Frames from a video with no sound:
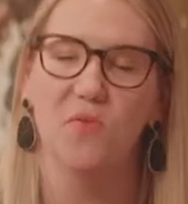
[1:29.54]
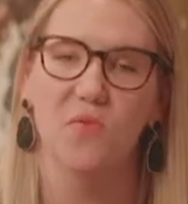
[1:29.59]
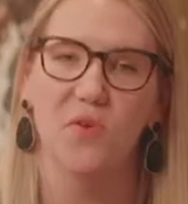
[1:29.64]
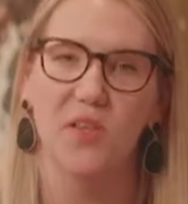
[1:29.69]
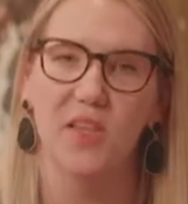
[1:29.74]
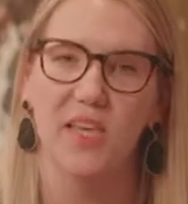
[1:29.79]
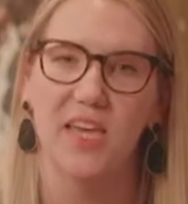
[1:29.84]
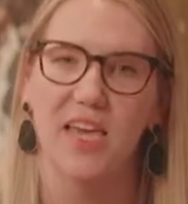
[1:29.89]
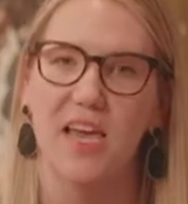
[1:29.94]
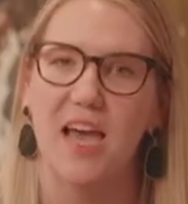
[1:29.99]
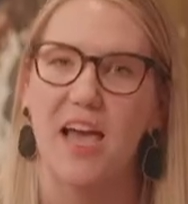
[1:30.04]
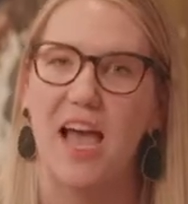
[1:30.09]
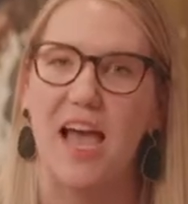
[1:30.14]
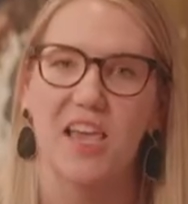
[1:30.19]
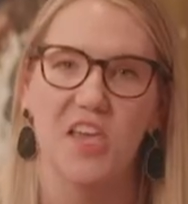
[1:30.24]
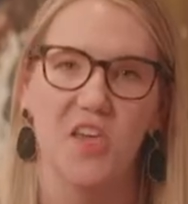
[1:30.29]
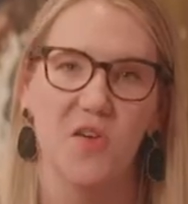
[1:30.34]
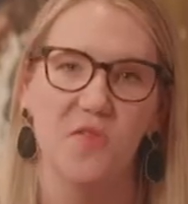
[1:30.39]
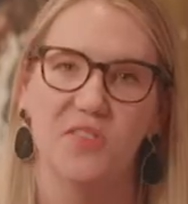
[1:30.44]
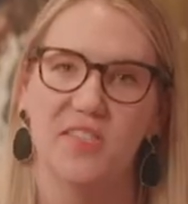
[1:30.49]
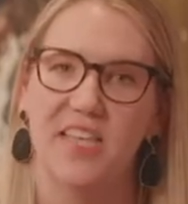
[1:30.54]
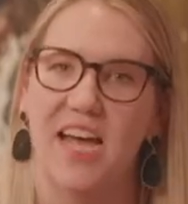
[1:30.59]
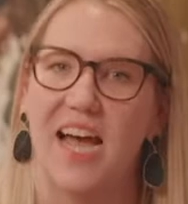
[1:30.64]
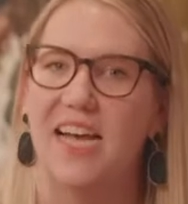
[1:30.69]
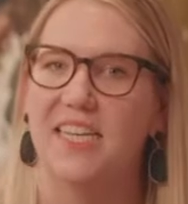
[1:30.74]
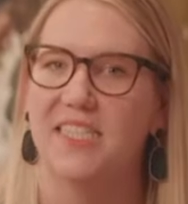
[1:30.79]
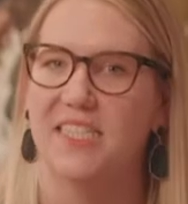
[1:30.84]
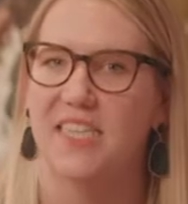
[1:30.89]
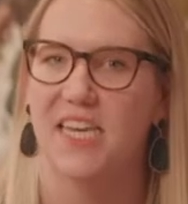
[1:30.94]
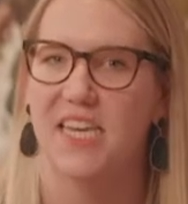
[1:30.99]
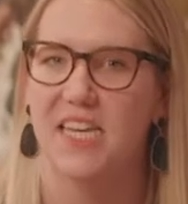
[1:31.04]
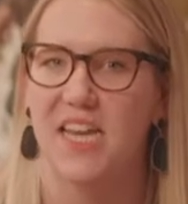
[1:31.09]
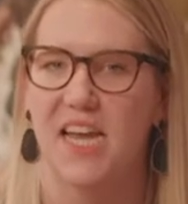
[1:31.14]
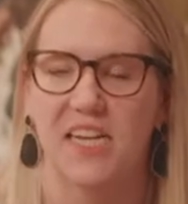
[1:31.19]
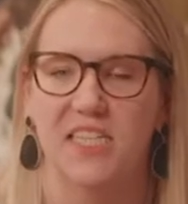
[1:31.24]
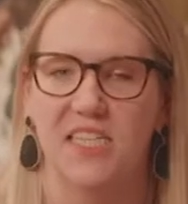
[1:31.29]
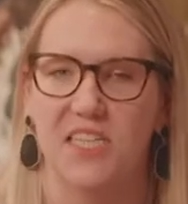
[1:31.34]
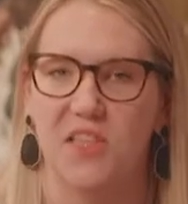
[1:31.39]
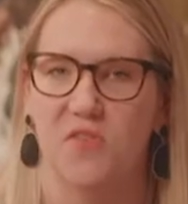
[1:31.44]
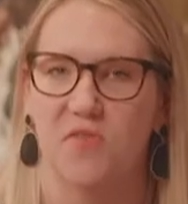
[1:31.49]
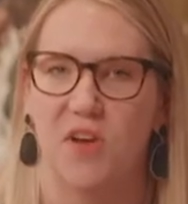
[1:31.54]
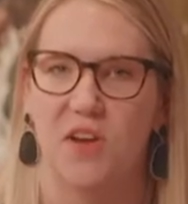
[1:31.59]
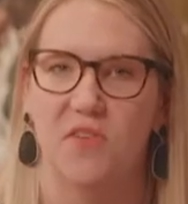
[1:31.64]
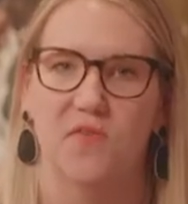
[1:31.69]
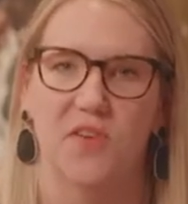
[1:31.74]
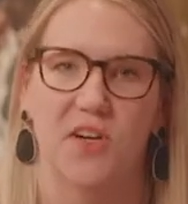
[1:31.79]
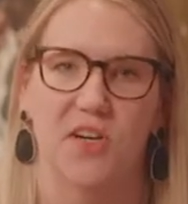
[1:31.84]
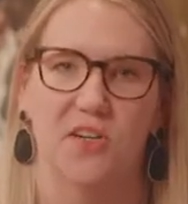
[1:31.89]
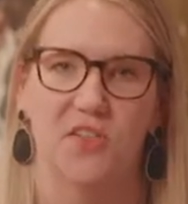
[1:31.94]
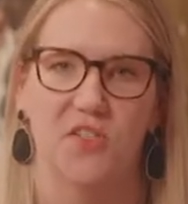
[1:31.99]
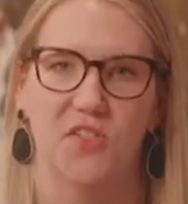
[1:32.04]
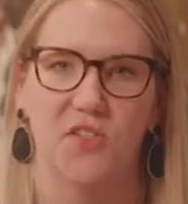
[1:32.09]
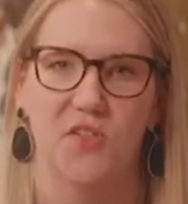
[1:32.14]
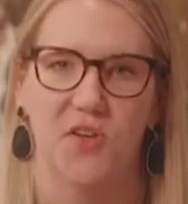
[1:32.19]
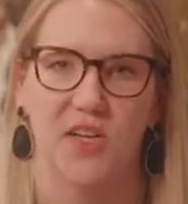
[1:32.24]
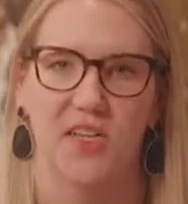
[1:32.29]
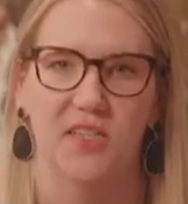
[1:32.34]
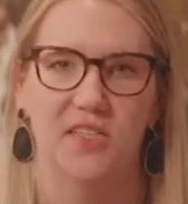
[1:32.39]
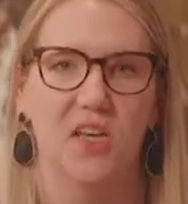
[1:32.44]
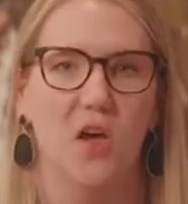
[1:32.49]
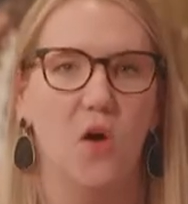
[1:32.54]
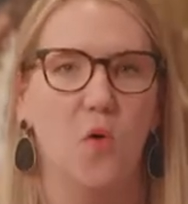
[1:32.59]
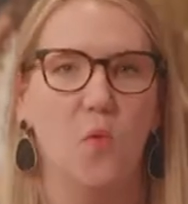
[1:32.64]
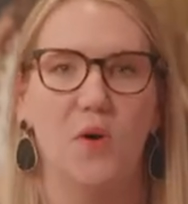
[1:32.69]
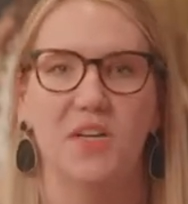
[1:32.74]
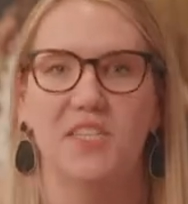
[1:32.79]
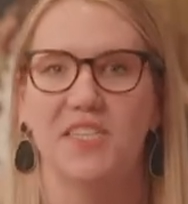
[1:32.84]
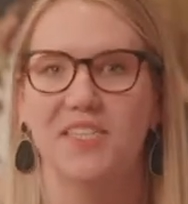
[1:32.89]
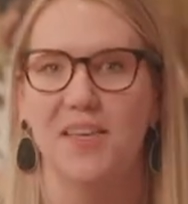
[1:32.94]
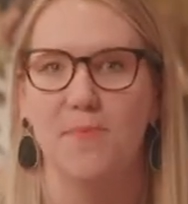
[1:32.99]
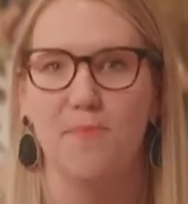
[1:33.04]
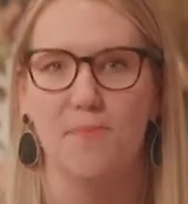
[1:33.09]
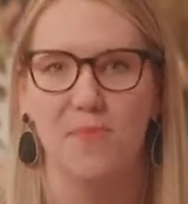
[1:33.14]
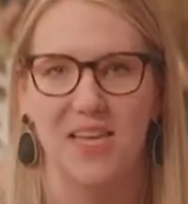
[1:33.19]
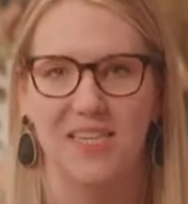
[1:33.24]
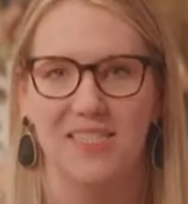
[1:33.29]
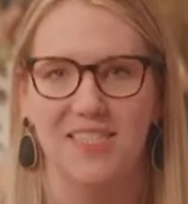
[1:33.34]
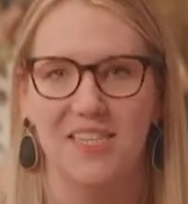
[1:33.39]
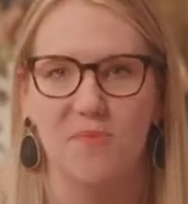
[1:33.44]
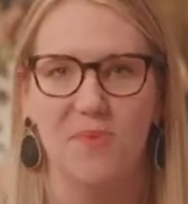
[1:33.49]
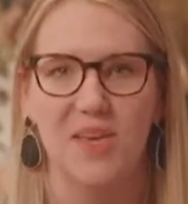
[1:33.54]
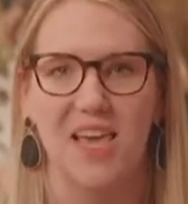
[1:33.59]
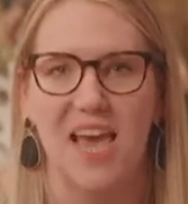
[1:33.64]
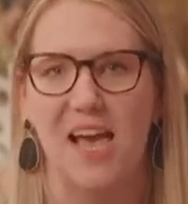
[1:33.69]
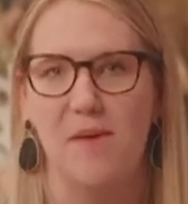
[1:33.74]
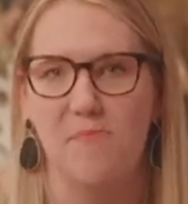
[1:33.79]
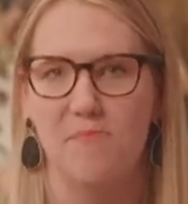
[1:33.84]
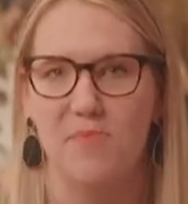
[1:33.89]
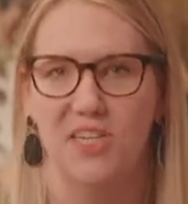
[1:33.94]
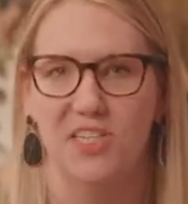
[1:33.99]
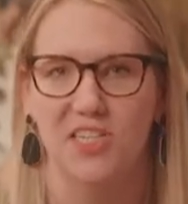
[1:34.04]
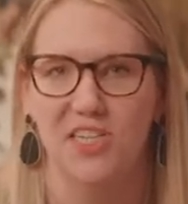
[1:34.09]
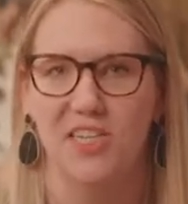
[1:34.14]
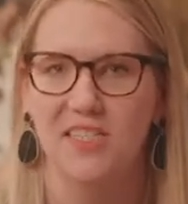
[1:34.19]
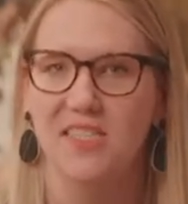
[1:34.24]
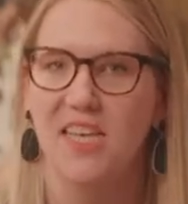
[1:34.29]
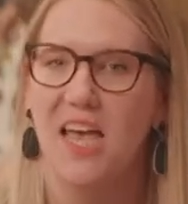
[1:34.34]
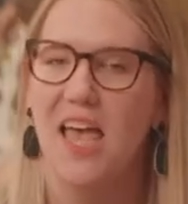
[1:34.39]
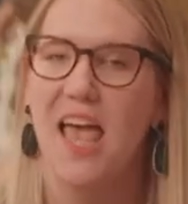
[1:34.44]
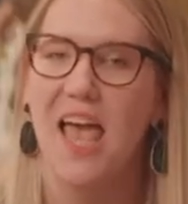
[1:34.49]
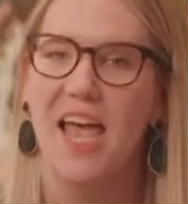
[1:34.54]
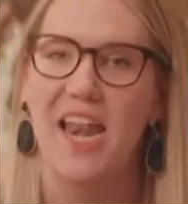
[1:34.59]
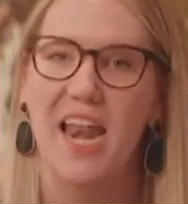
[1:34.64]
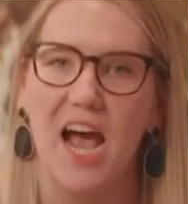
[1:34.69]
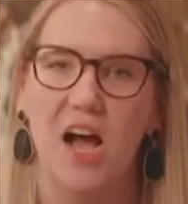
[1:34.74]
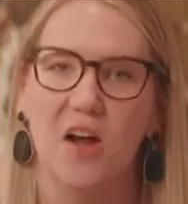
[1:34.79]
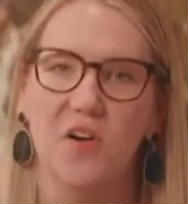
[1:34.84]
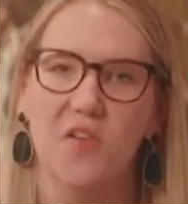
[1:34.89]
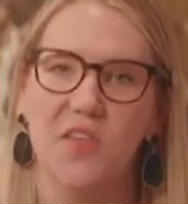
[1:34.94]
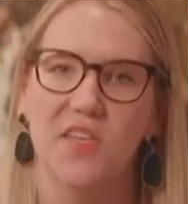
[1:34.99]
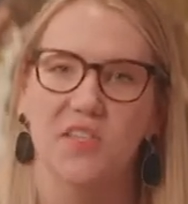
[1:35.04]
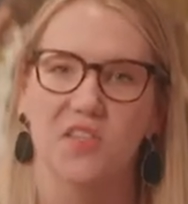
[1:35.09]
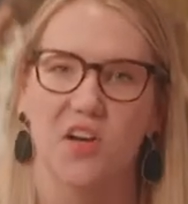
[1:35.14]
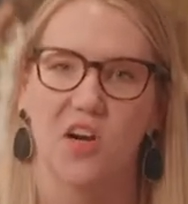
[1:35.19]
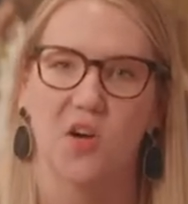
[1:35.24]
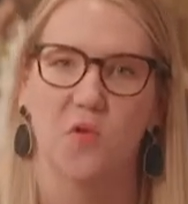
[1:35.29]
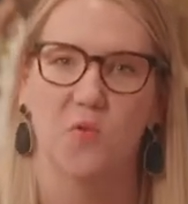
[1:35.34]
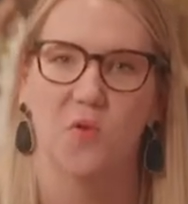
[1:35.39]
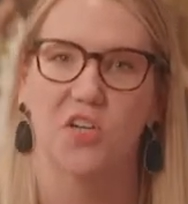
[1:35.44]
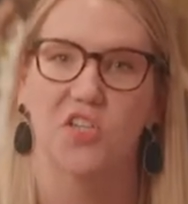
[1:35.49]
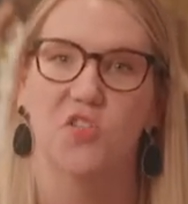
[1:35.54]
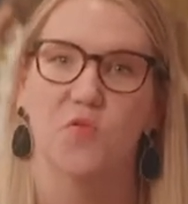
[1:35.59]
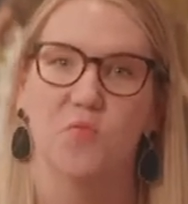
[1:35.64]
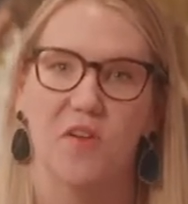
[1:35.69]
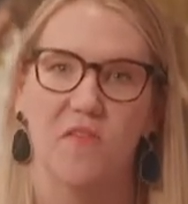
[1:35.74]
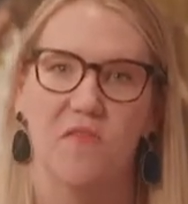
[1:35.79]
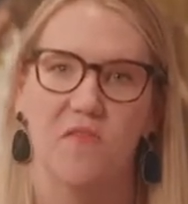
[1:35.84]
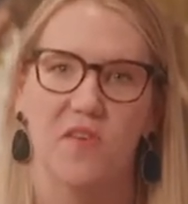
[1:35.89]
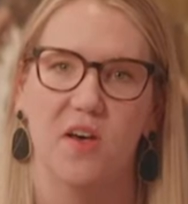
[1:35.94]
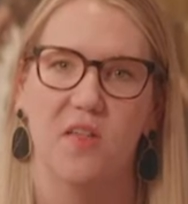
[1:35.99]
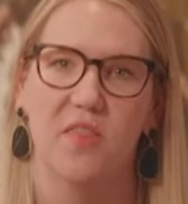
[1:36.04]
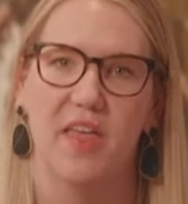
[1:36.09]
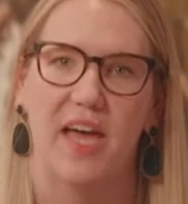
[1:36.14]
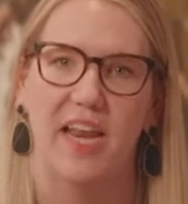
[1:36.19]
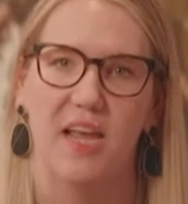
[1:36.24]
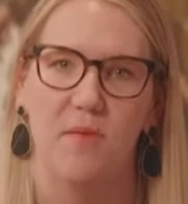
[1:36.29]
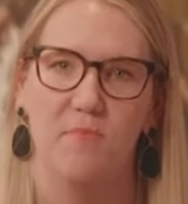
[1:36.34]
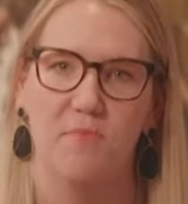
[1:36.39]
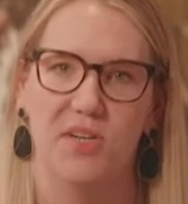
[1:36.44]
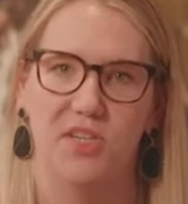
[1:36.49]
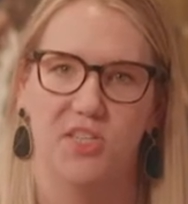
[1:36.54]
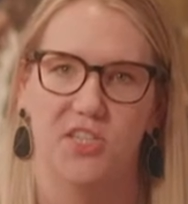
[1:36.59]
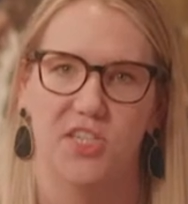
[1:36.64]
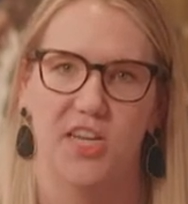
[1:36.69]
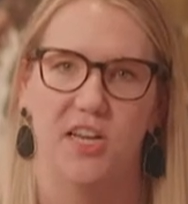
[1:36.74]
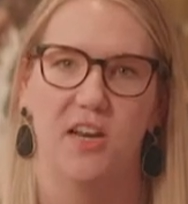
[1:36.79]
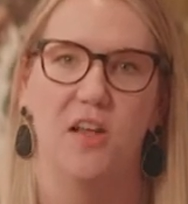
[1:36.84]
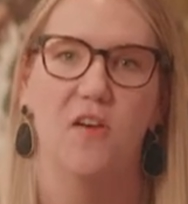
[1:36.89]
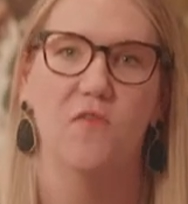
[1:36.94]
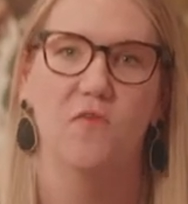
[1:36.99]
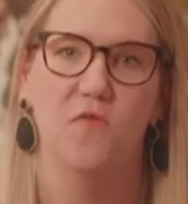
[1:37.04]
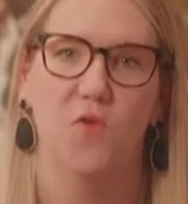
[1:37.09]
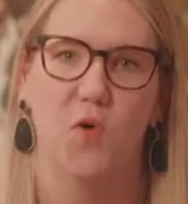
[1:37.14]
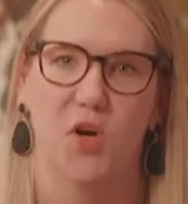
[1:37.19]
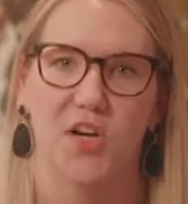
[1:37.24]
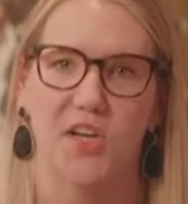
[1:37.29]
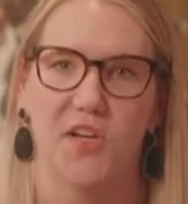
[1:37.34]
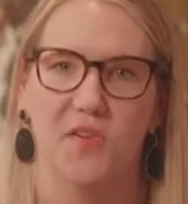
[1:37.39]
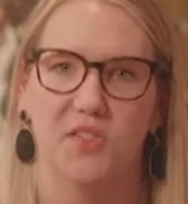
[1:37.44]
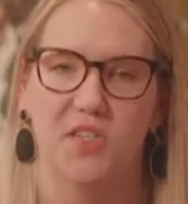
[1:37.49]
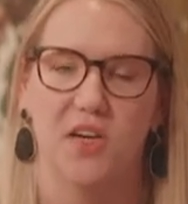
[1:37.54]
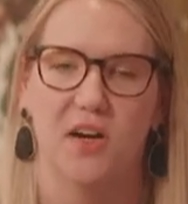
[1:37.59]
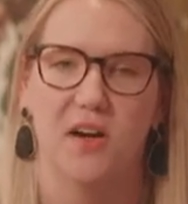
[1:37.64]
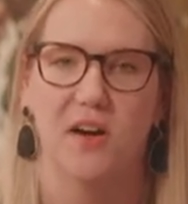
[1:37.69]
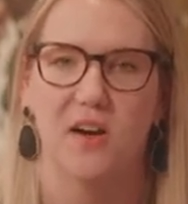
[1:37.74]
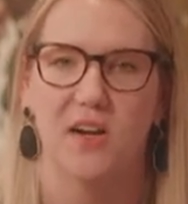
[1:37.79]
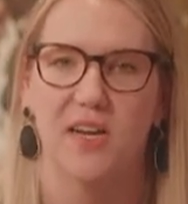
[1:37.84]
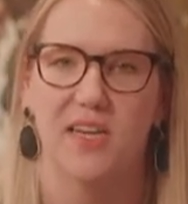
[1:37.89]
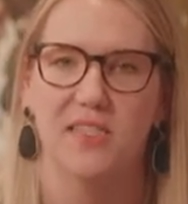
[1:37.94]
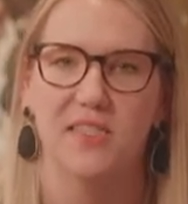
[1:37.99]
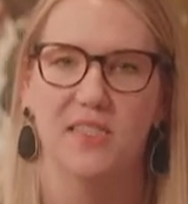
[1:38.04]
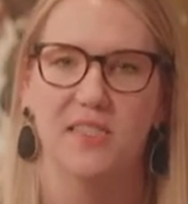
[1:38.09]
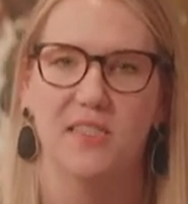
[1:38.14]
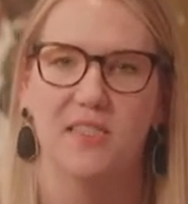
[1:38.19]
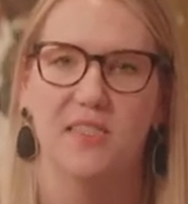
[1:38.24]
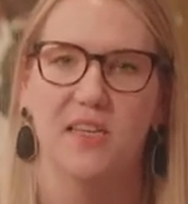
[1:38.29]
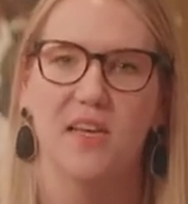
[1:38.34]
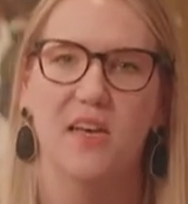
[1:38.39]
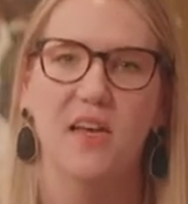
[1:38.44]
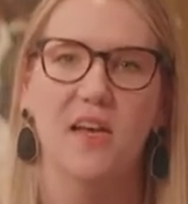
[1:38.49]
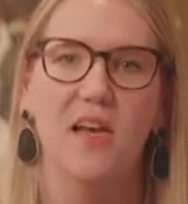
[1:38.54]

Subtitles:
really use that as the connecting thread for your students. What does it mean to be ambitious, and how do these artworks reveal that ambition for Utah artists?